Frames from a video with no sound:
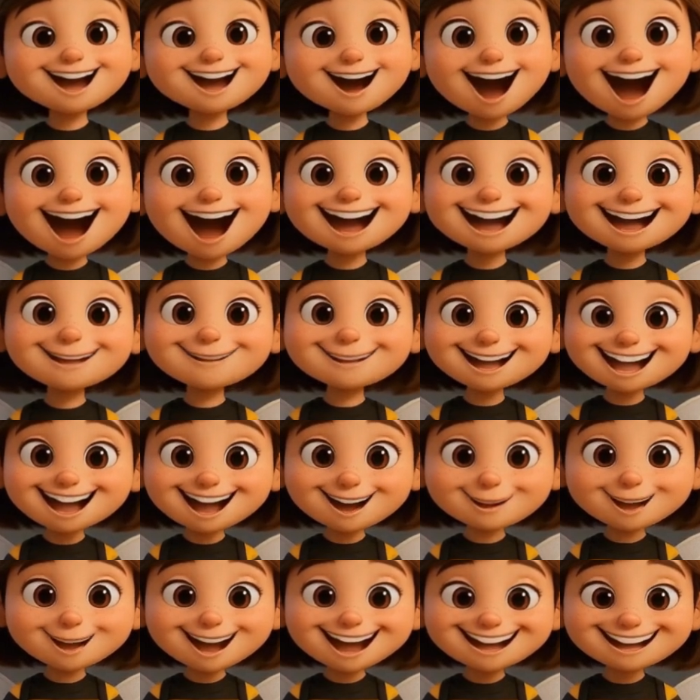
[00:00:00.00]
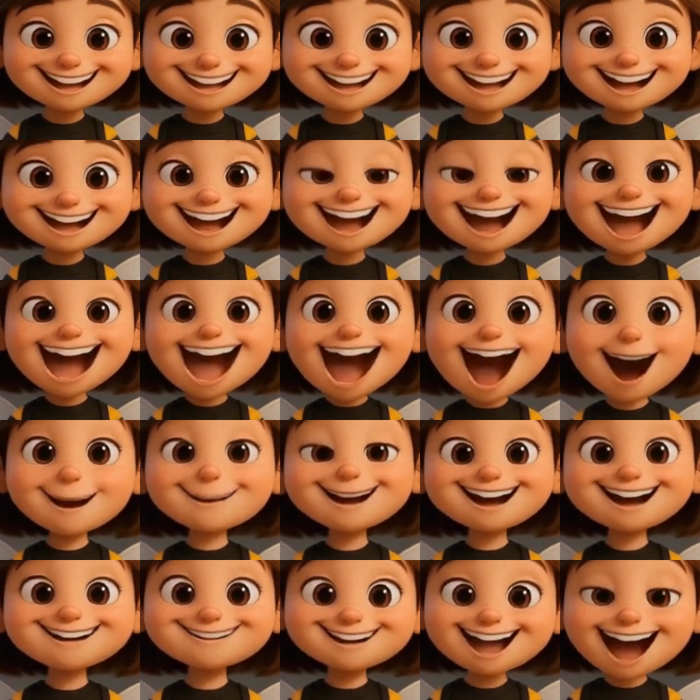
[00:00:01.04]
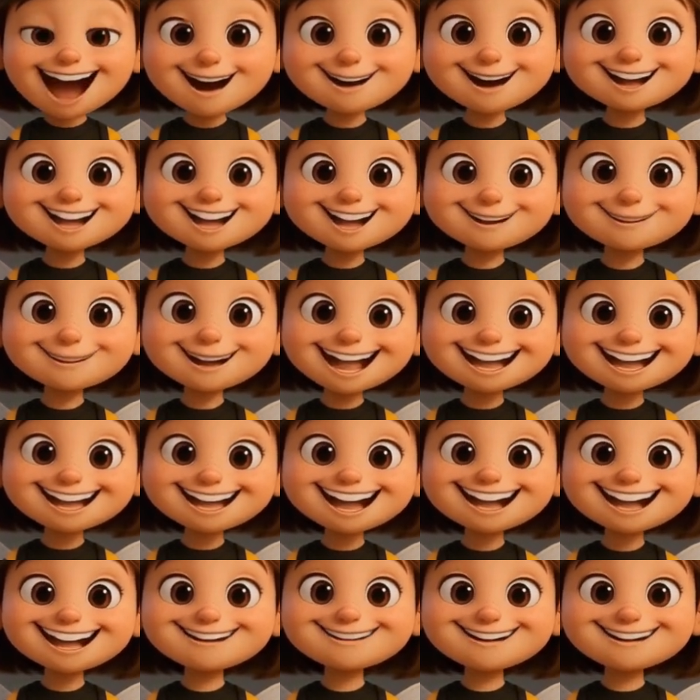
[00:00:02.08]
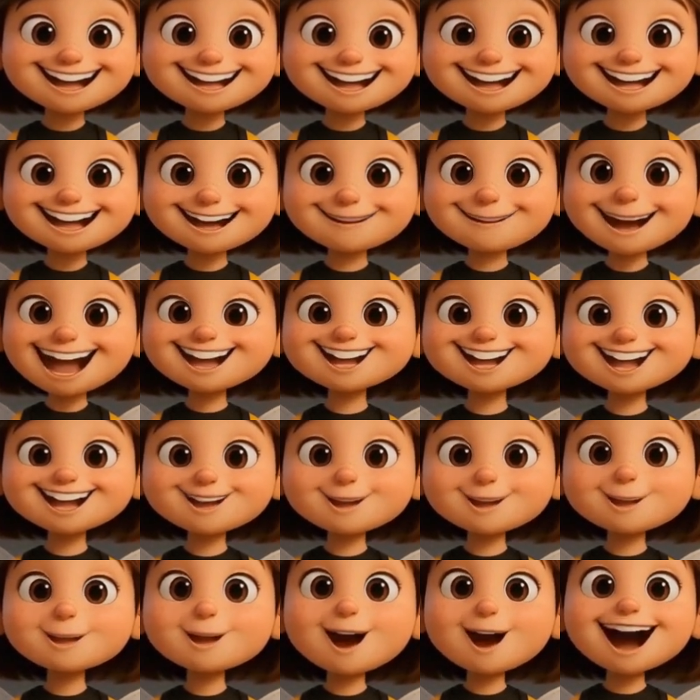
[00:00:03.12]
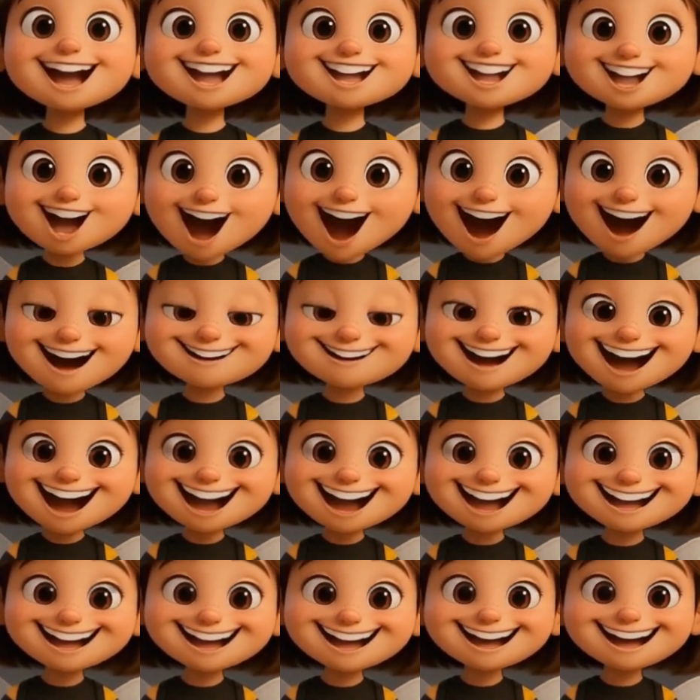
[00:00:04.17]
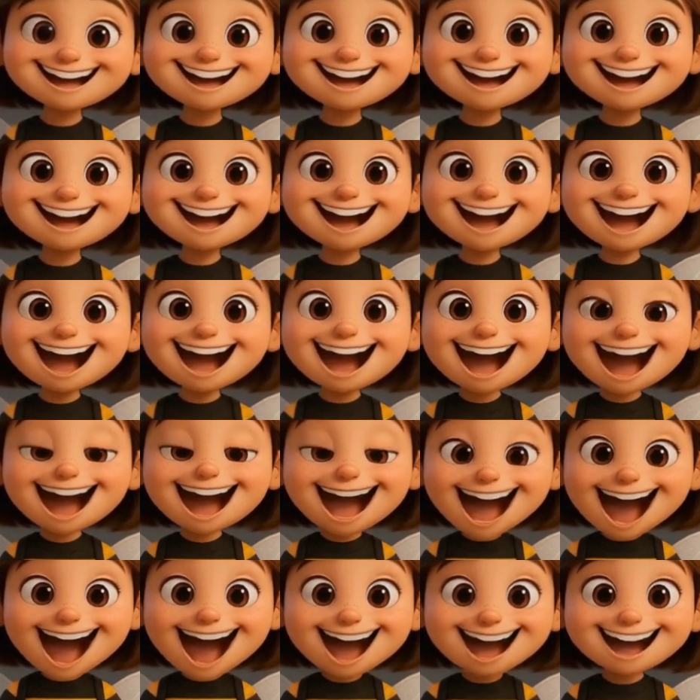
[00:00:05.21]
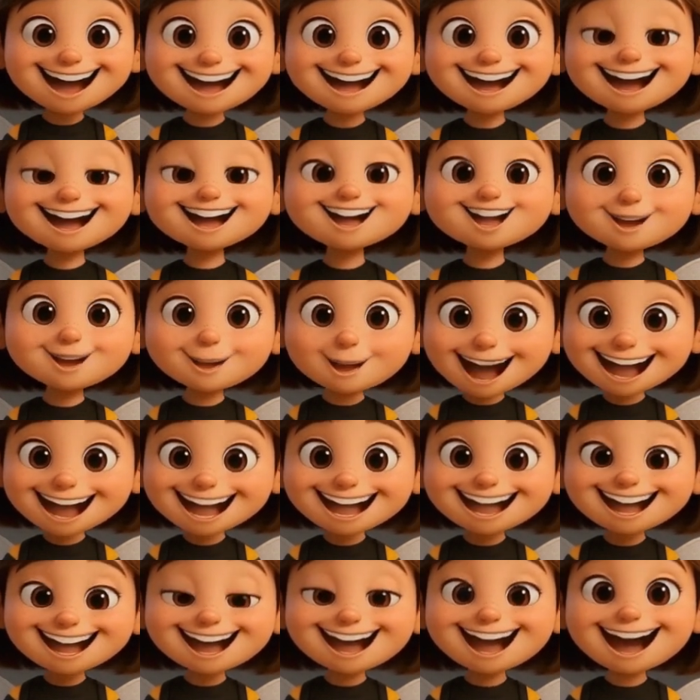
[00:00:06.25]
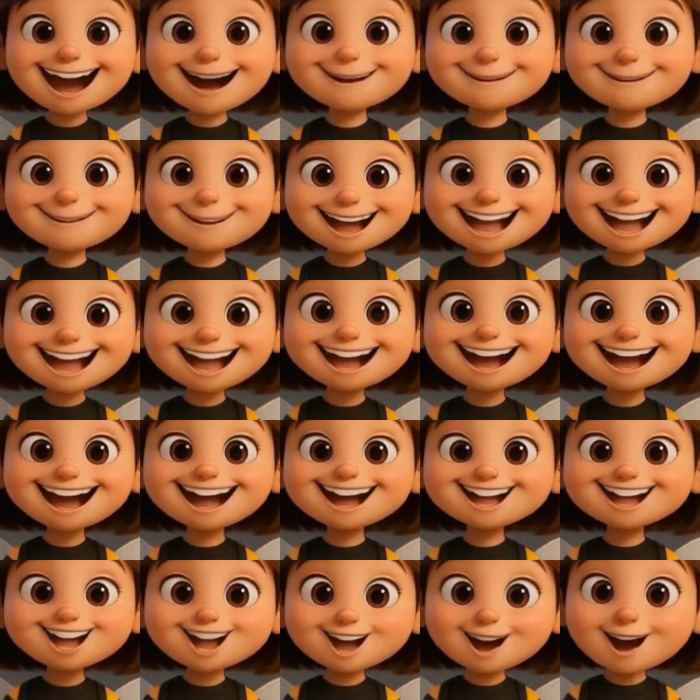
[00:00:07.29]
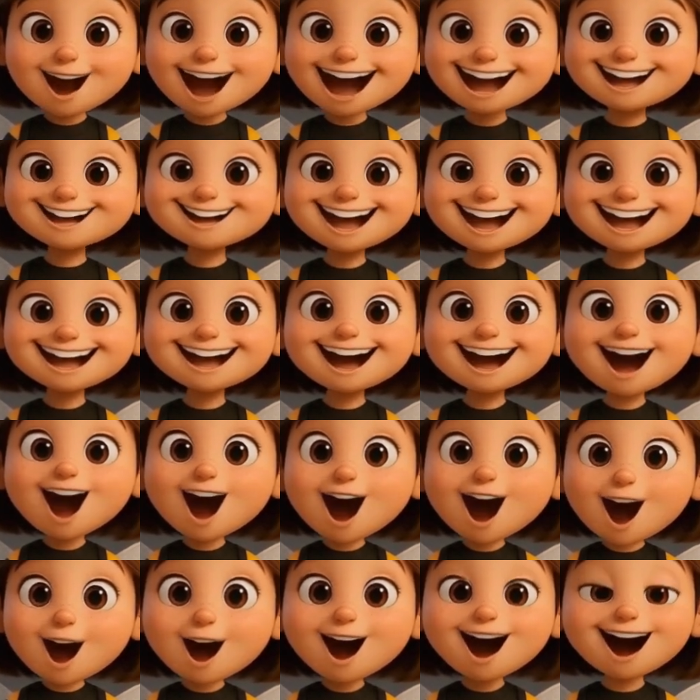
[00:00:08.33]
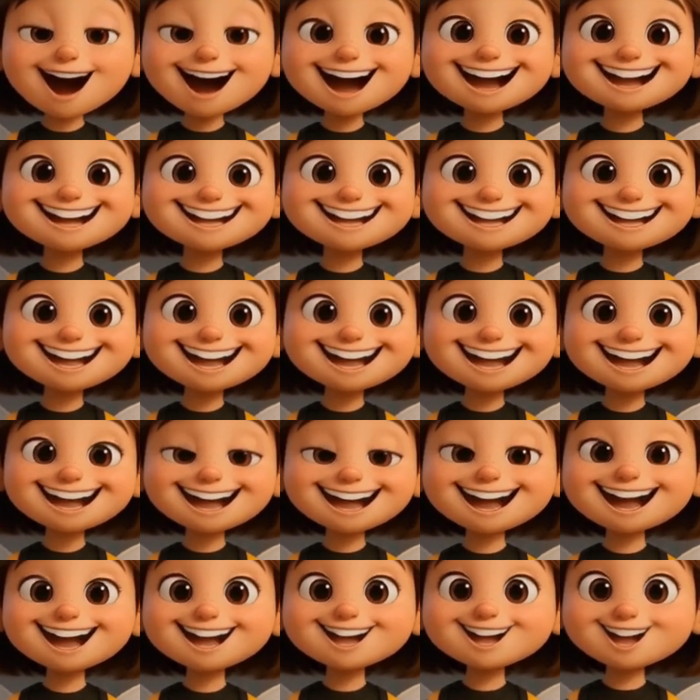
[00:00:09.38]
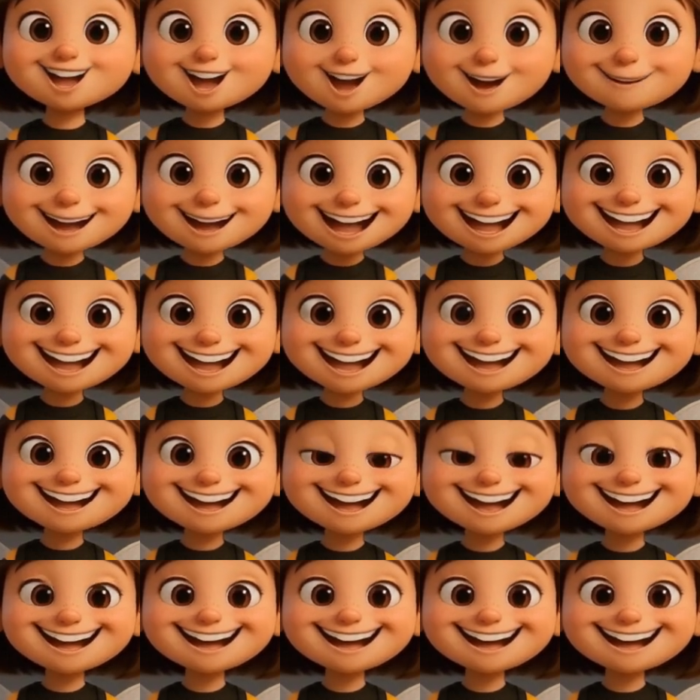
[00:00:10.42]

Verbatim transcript: your honeybee quiz. How many flowers do bees need to visit to make just one jar of honey? A. 20, B. 200, or C. 2 million?